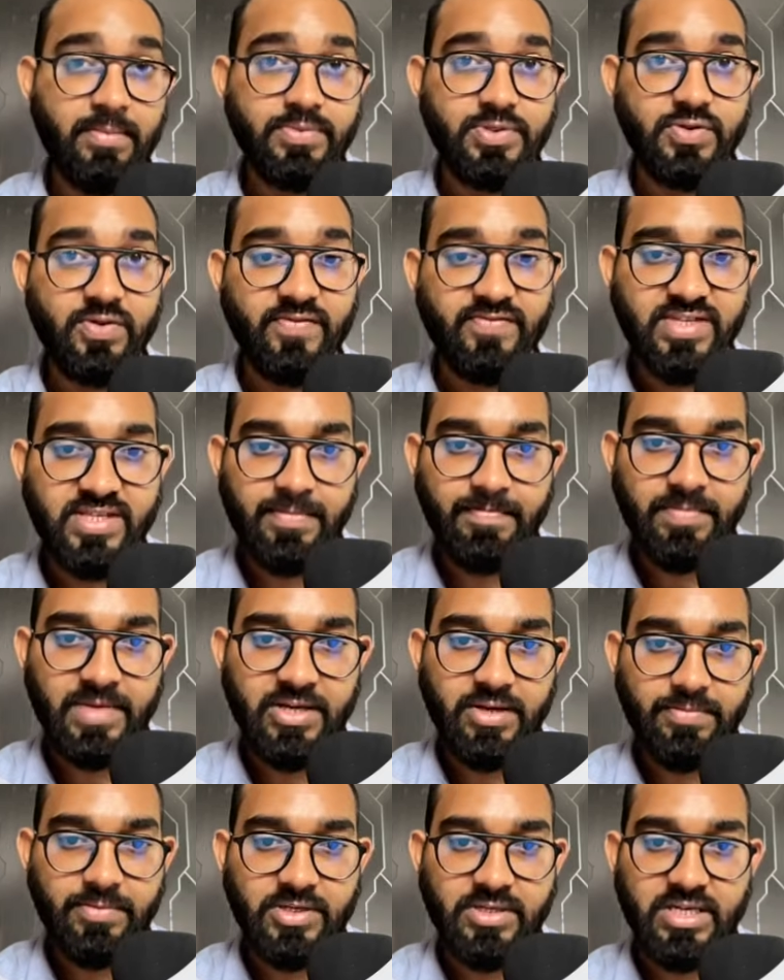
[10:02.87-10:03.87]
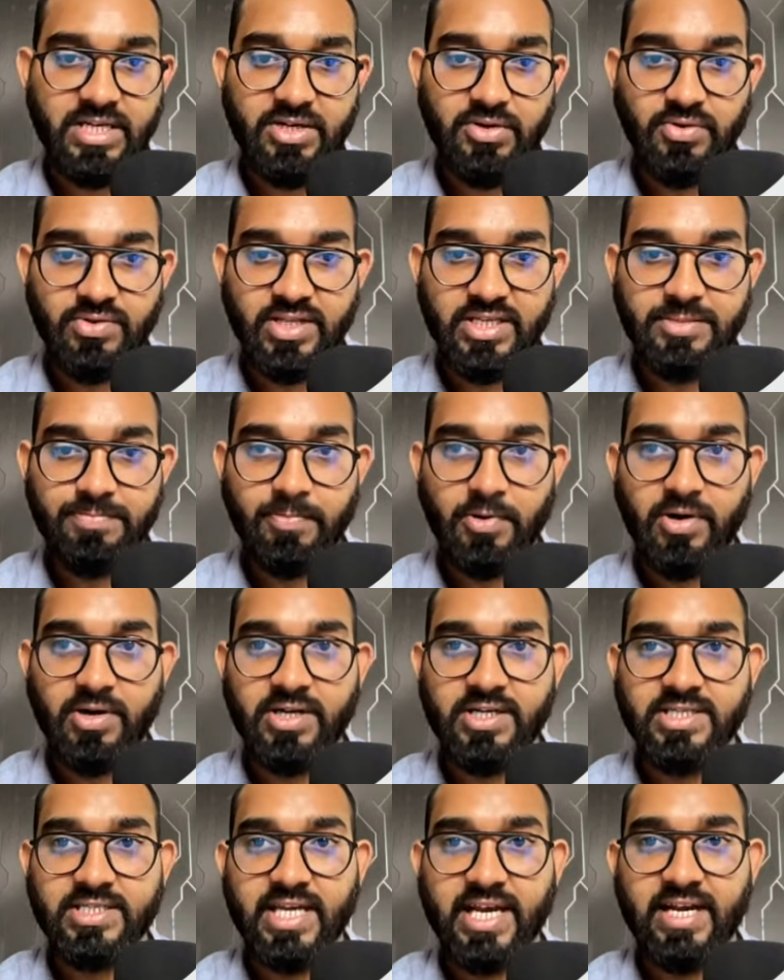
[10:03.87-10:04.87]
So if simply you have to click on this
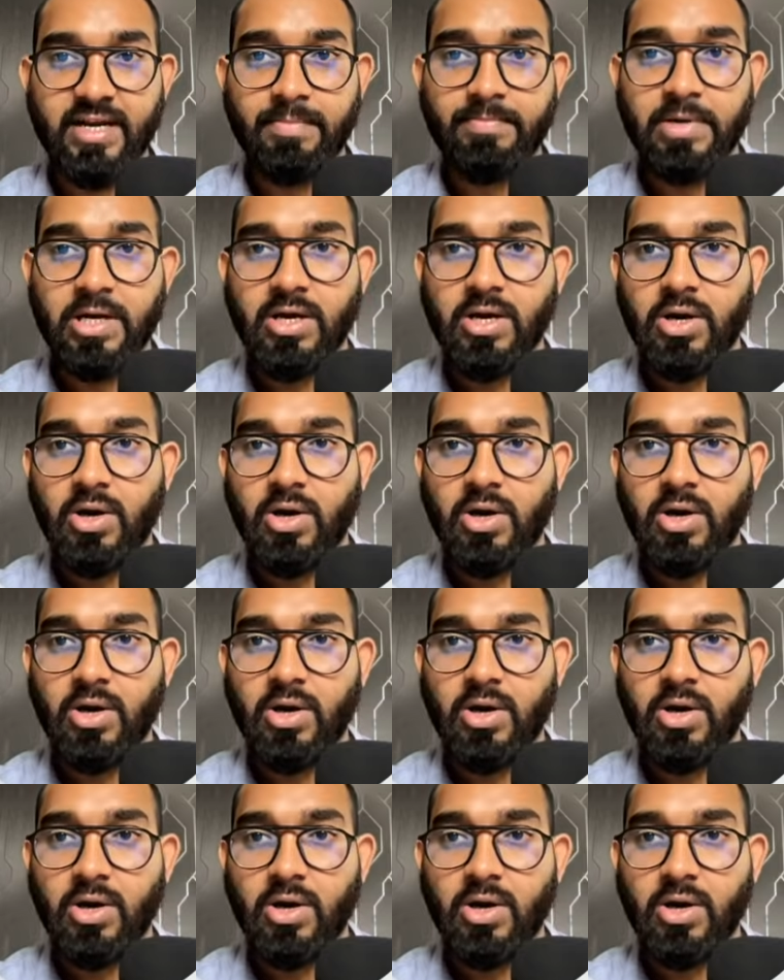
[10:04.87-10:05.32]
partner sign up,